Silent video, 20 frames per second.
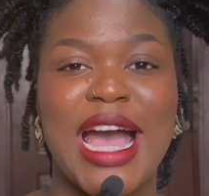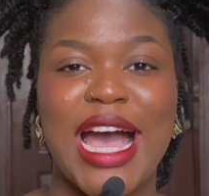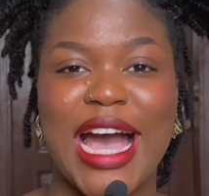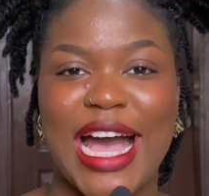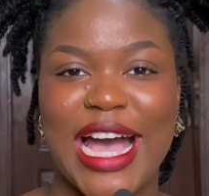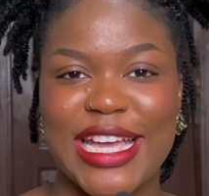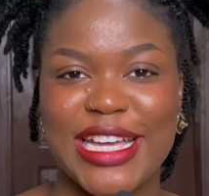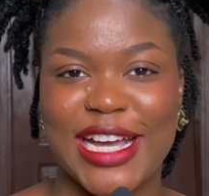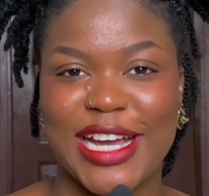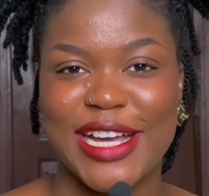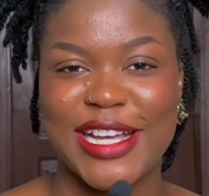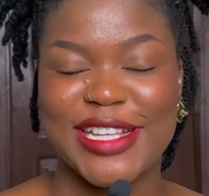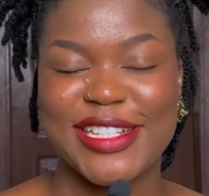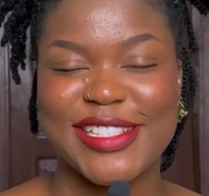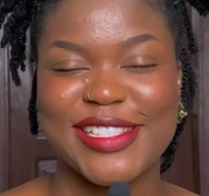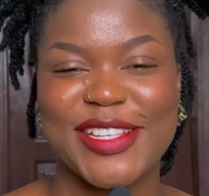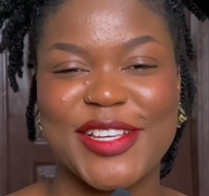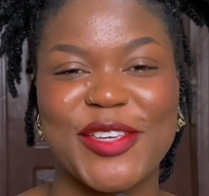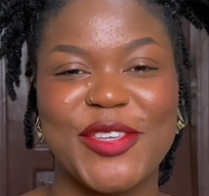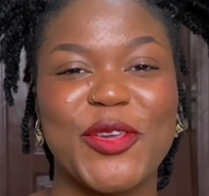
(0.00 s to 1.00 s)
Hi
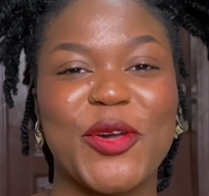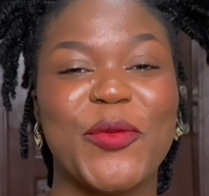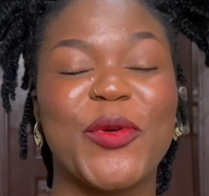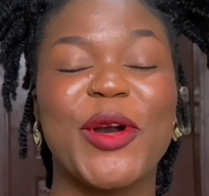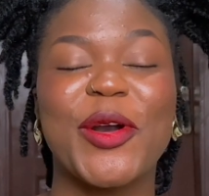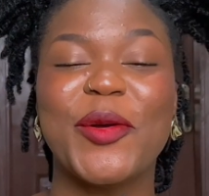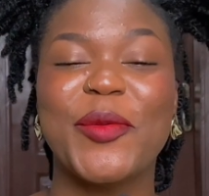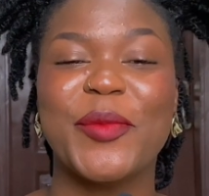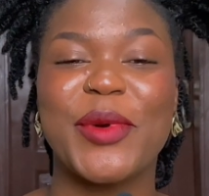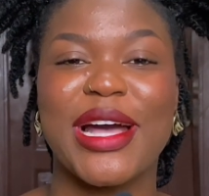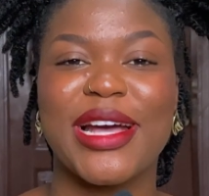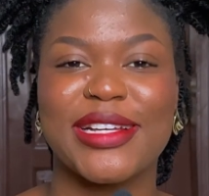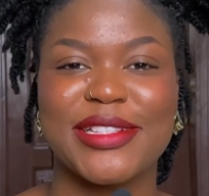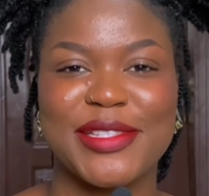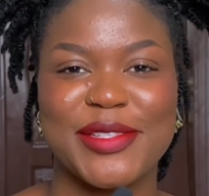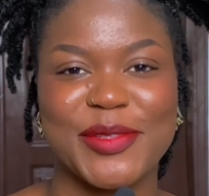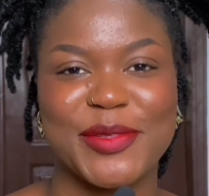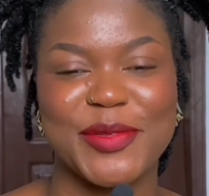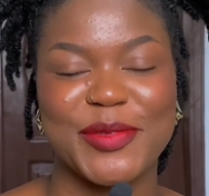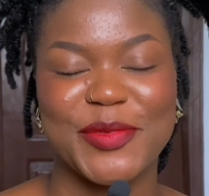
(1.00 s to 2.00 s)
guys, you're welcome back
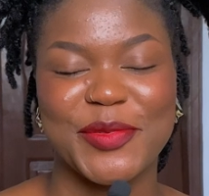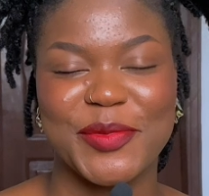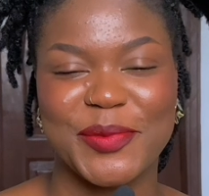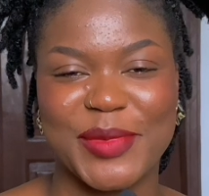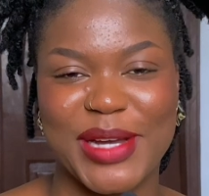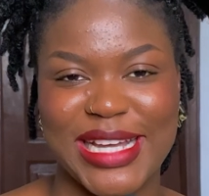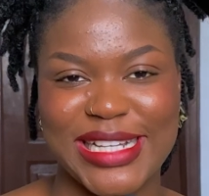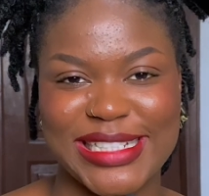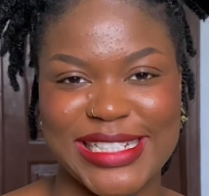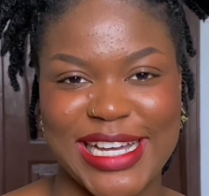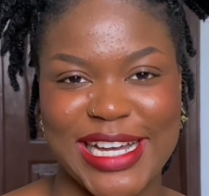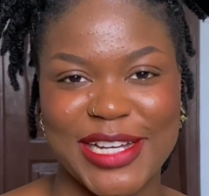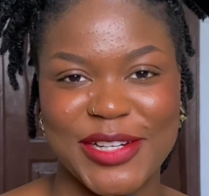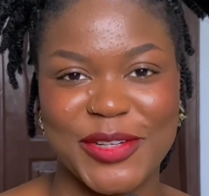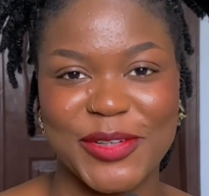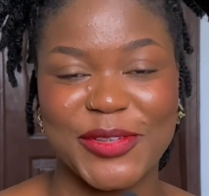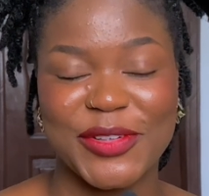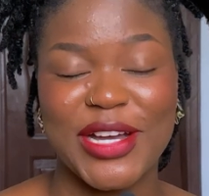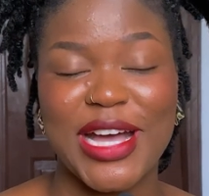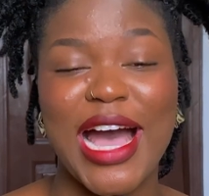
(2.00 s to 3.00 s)
to my
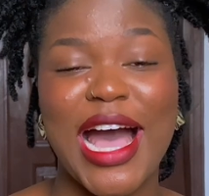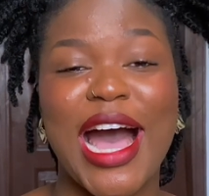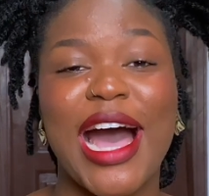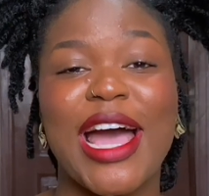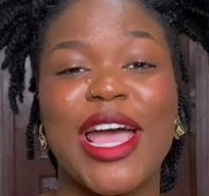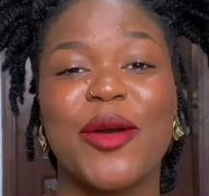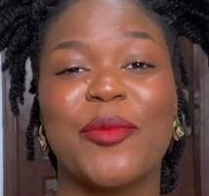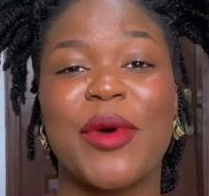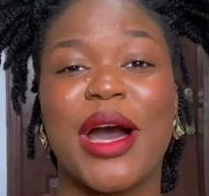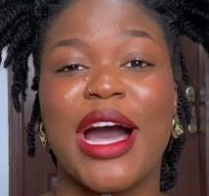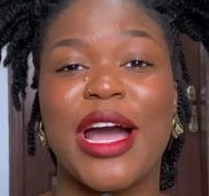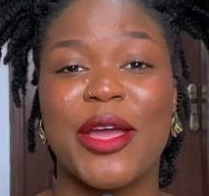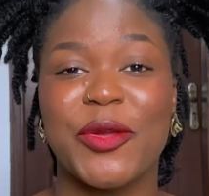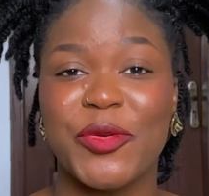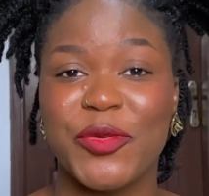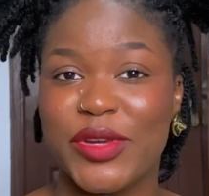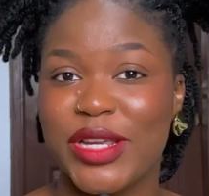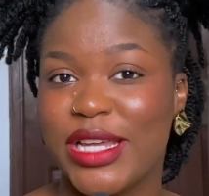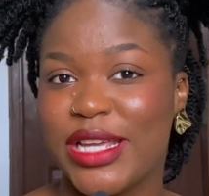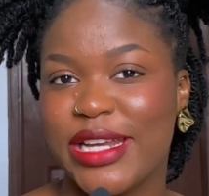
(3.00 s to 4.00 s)
channel. I am
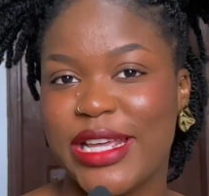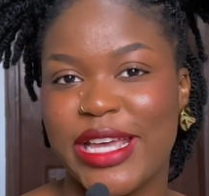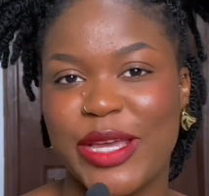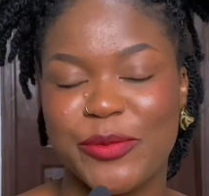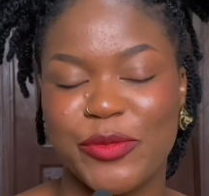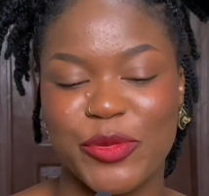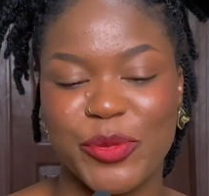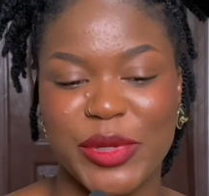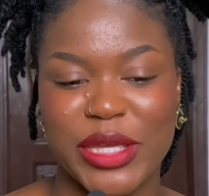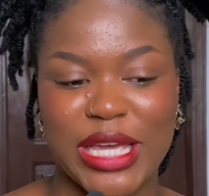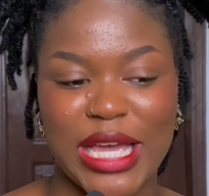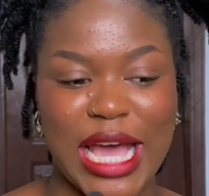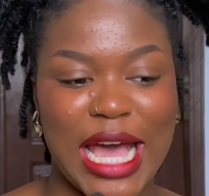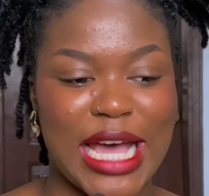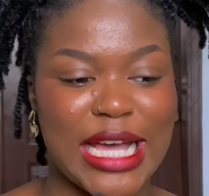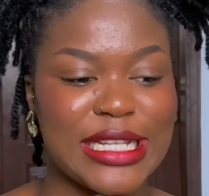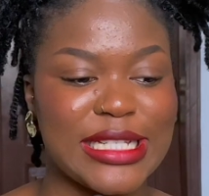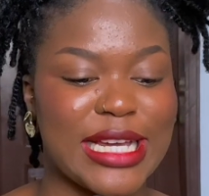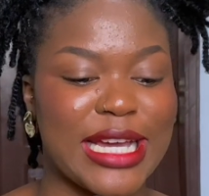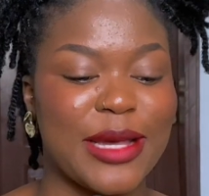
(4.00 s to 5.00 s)
Irene Ebube
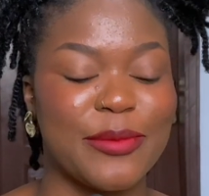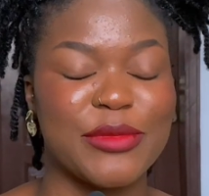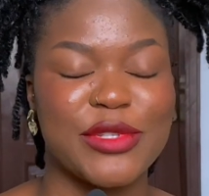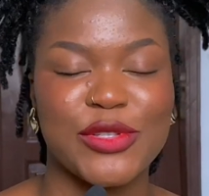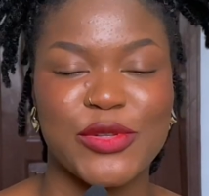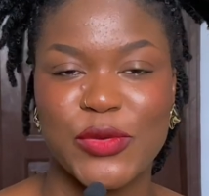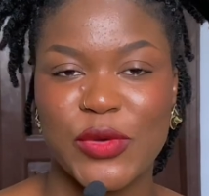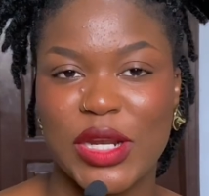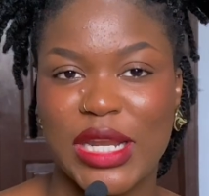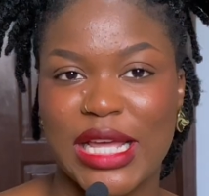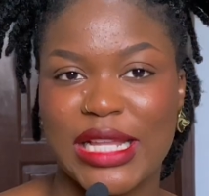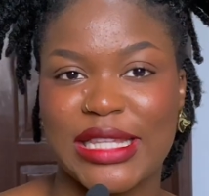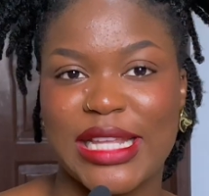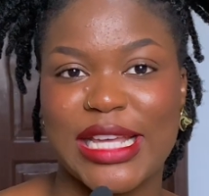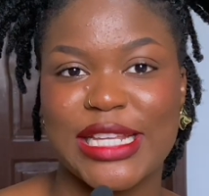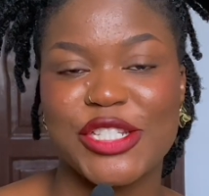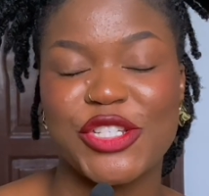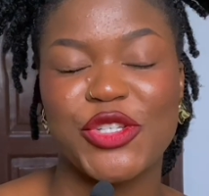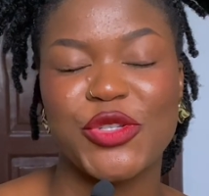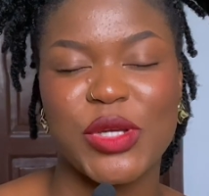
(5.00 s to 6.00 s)
and I am so glad
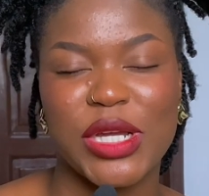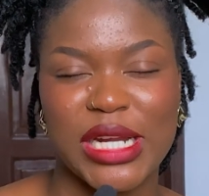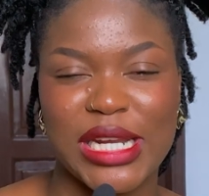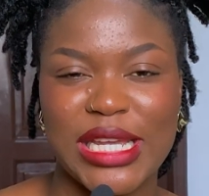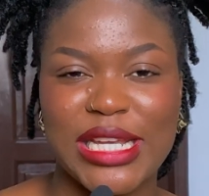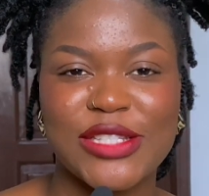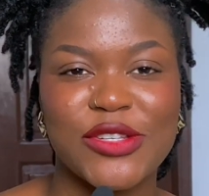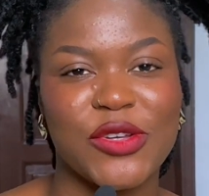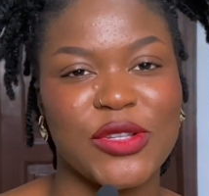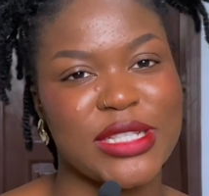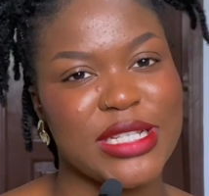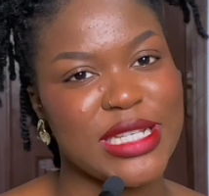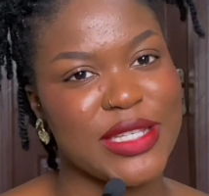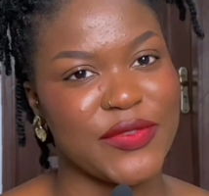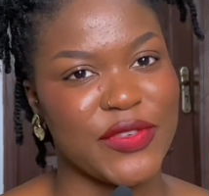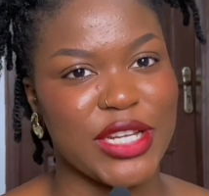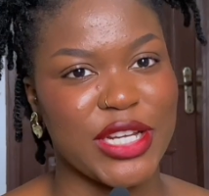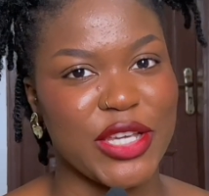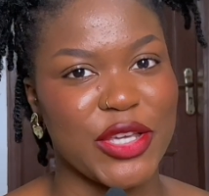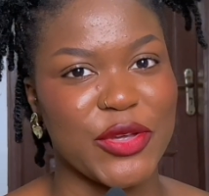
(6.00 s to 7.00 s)
that you clicked on this
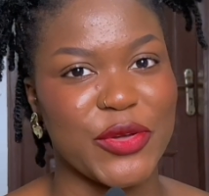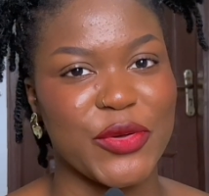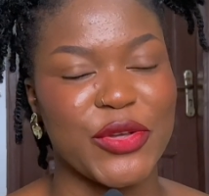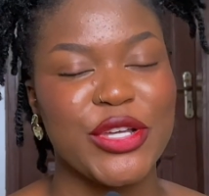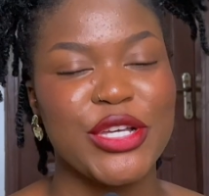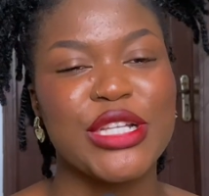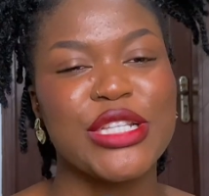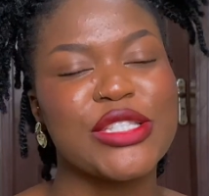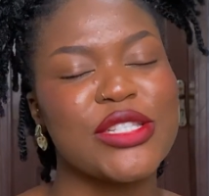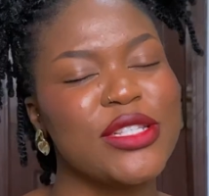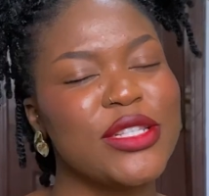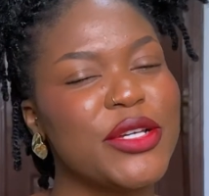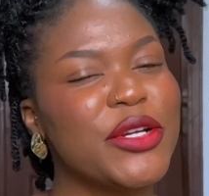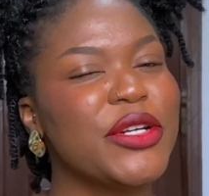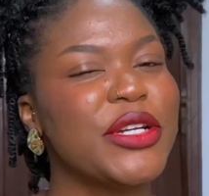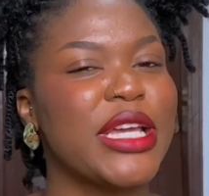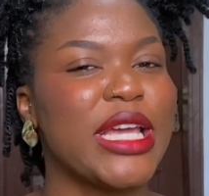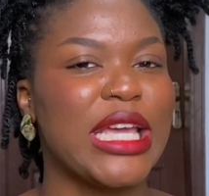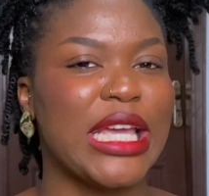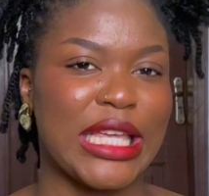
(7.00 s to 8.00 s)
video to
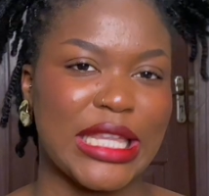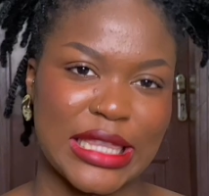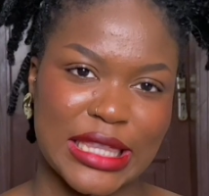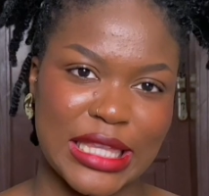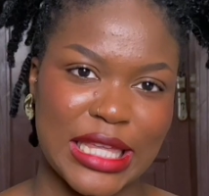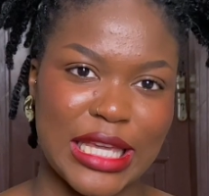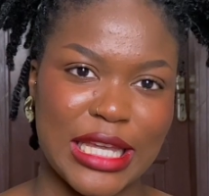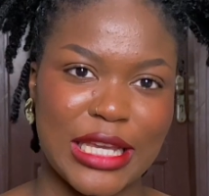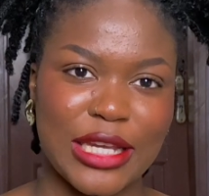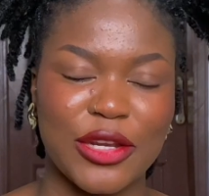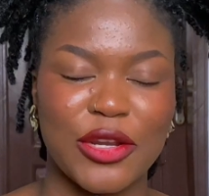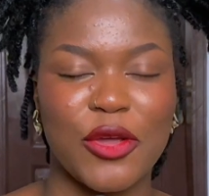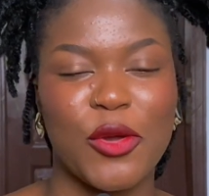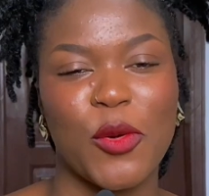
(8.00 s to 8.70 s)
learn a theme